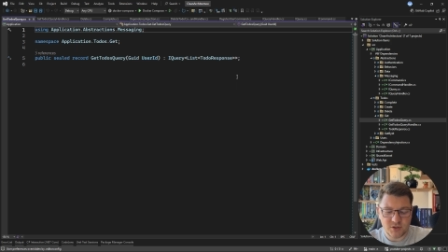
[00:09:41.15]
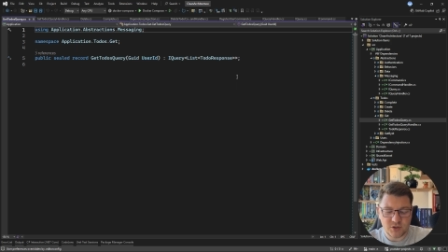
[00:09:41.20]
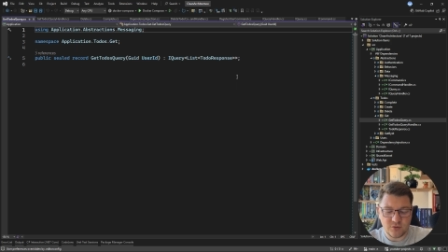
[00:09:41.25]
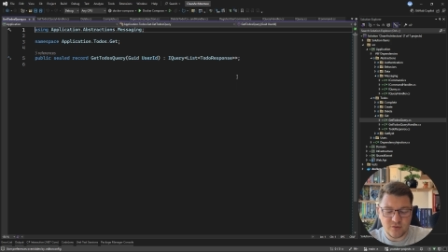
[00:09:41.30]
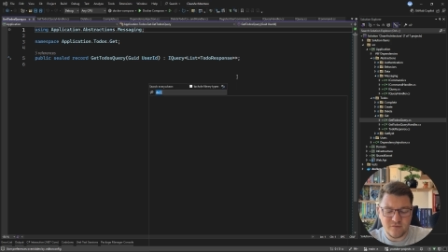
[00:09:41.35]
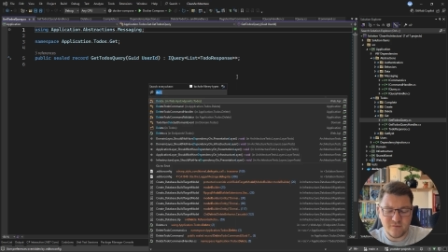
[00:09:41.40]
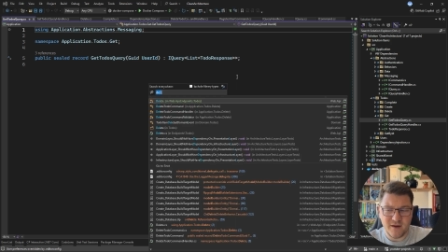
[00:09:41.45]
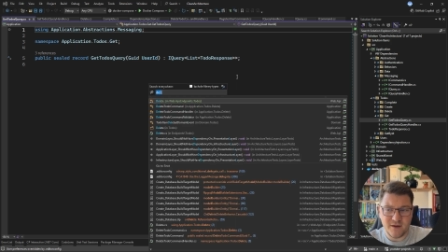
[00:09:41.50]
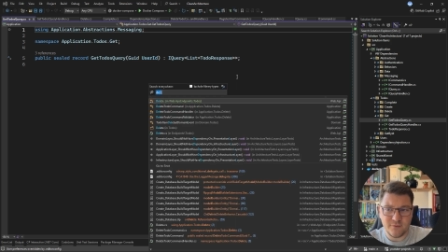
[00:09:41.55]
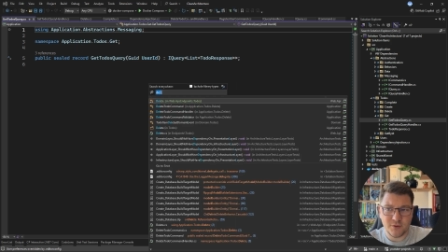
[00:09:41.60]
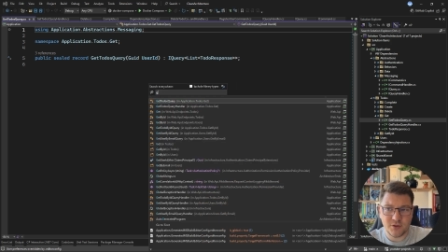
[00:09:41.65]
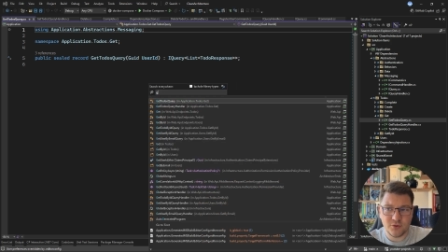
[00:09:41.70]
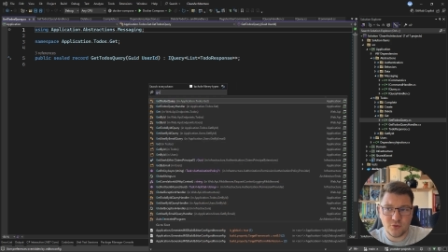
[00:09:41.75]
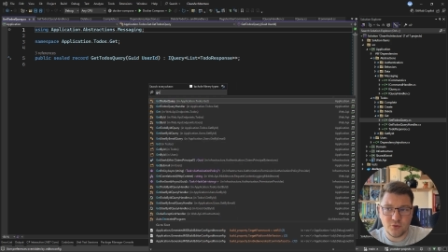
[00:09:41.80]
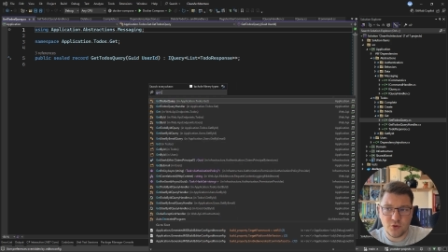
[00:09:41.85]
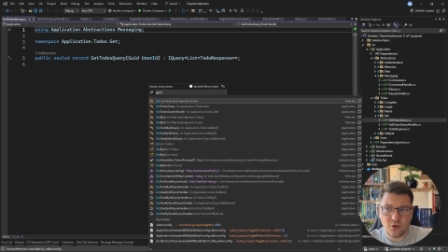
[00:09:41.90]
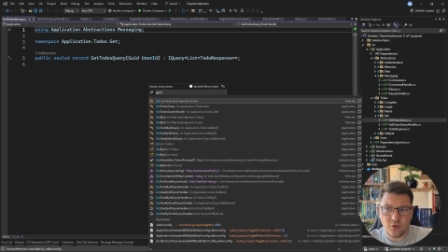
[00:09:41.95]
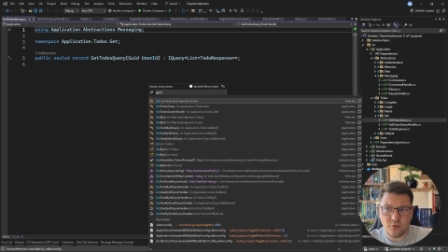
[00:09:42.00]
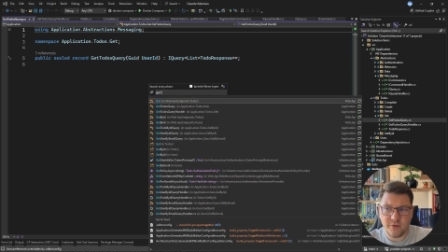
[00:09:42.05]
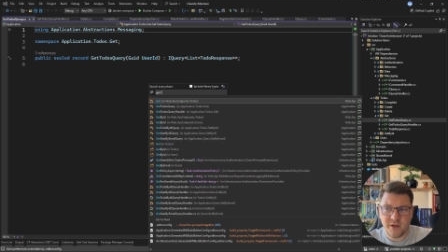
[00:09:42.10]
So if I were
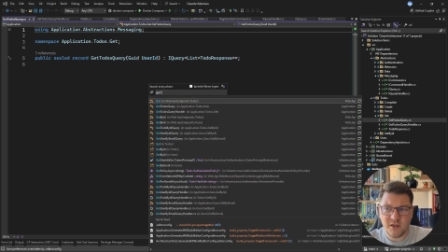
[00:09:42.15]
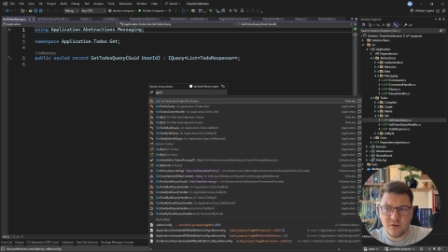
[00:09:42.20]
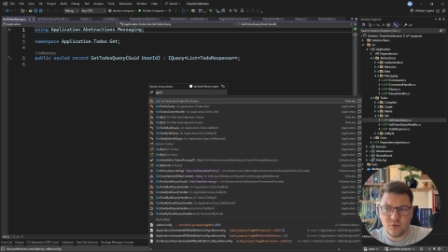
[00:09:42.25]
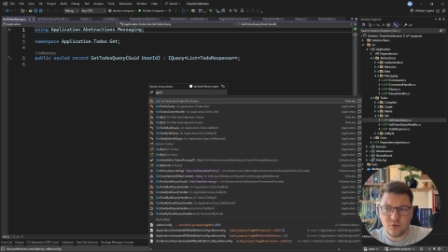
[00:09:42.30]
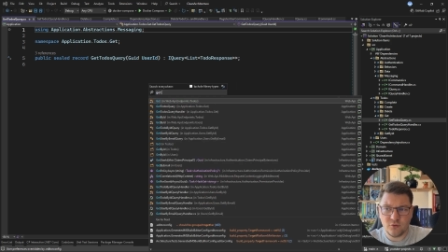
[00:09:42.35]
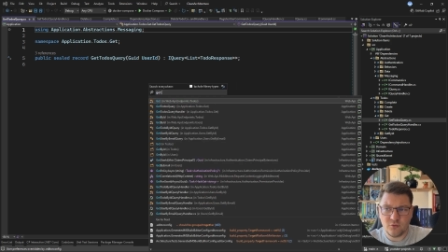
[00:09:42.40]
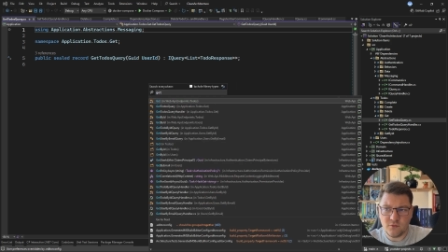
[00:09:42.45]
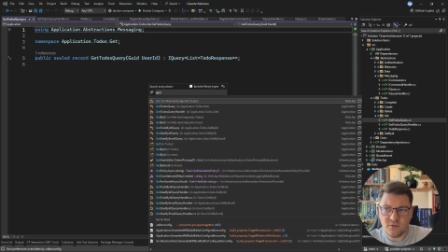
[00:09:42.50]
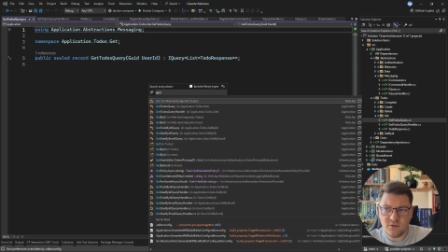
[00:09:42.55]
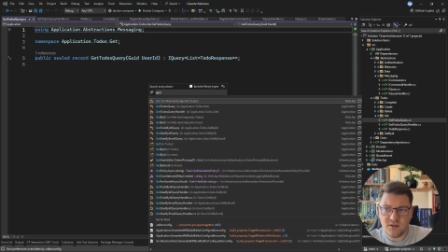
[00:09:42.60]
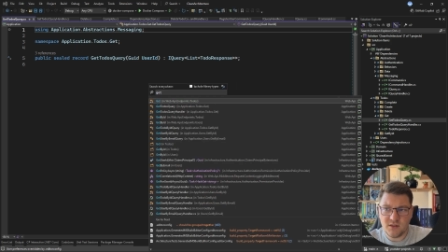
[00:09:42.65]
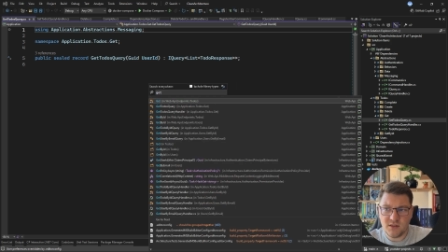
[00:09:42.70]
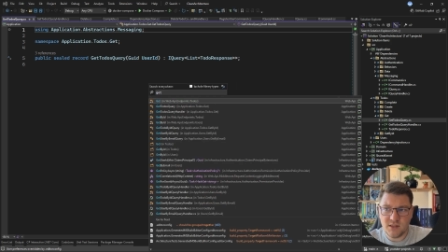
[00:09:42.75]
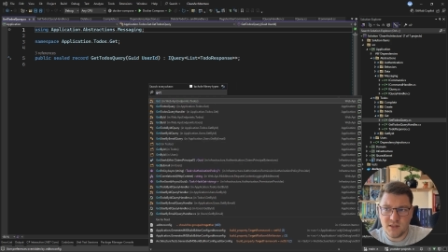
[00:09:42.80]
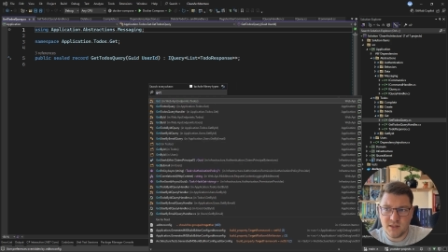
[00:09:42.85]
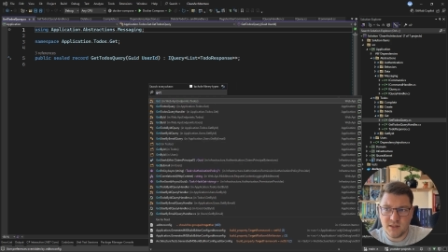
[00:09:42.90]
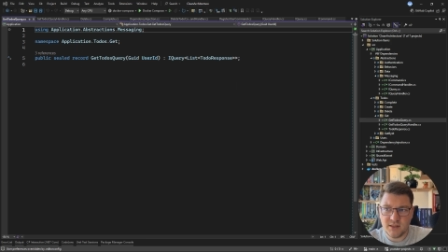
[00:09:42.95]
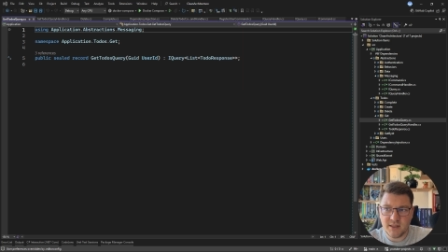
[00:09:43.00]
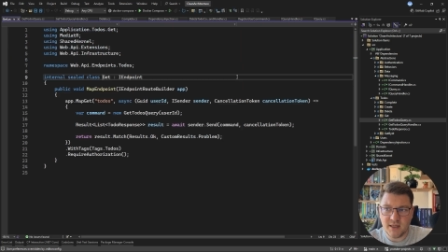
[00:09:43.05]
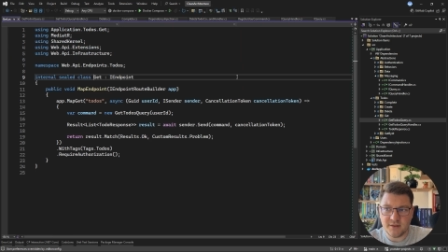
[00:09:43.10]
to go into
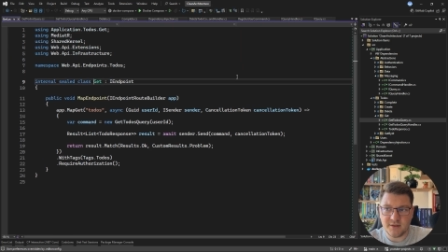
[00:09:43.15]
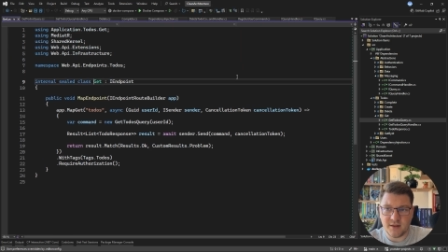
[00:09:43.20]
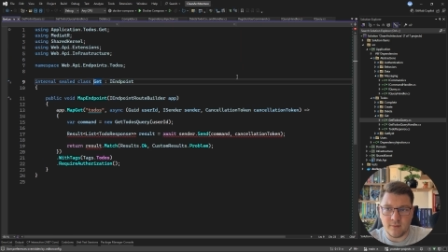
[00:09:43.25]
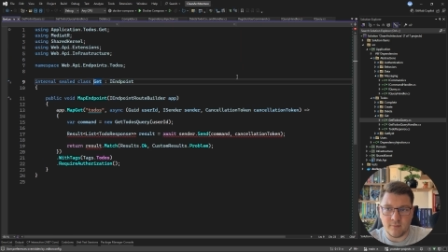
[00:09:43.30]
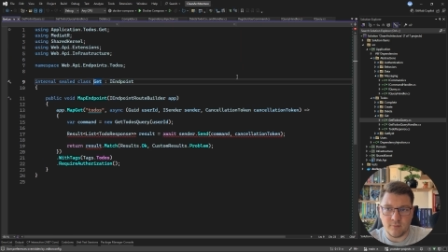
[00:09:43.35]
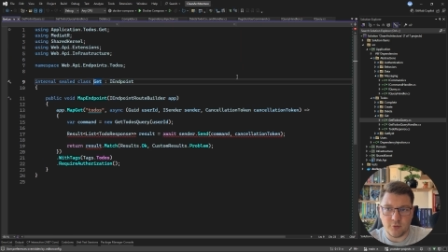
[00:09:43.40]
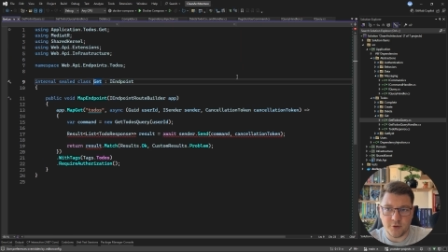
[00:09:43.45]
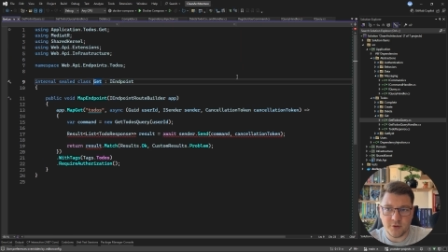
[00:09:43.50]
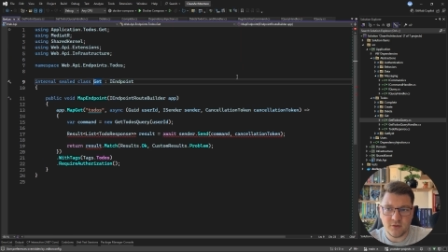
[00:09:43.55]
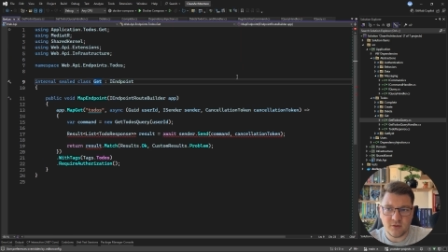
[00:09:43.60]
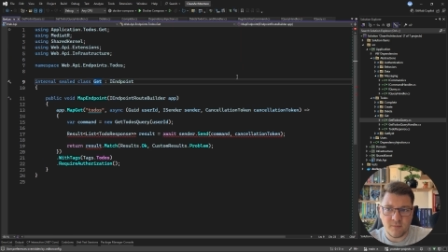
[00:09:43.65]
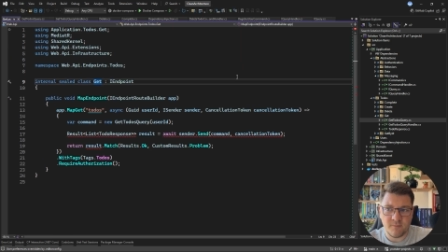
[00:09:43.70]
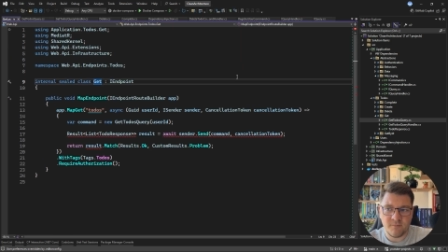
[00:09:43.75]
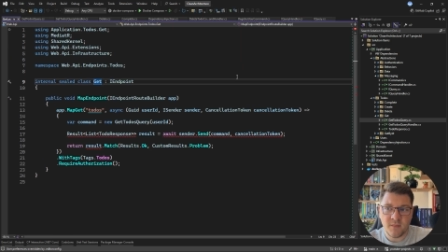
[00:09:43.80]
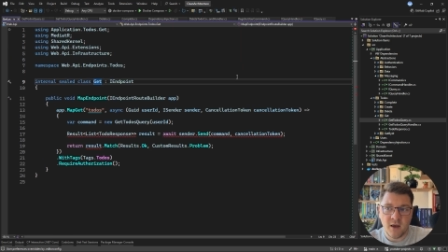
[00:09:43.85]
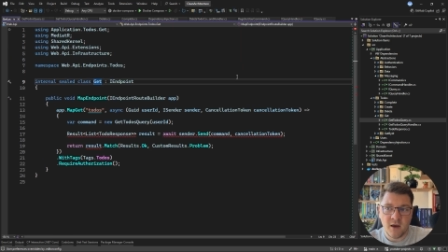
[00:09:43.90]
the get endpoint